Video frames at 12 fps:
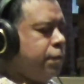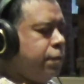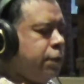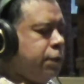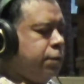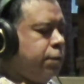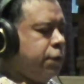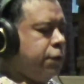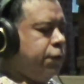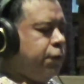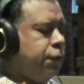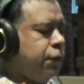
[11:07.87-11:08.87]
which was
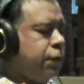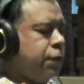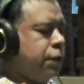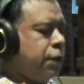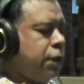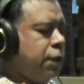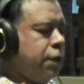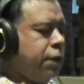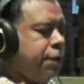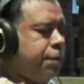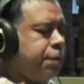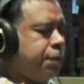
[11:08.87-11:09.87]
for
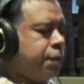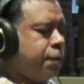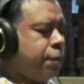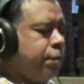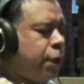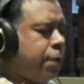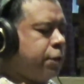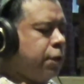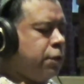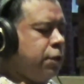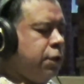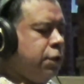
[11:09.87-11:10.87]
Bob
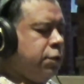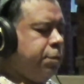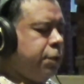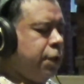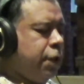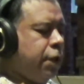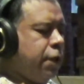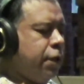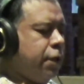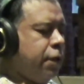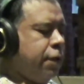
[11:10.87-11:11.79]
Glaudini's play,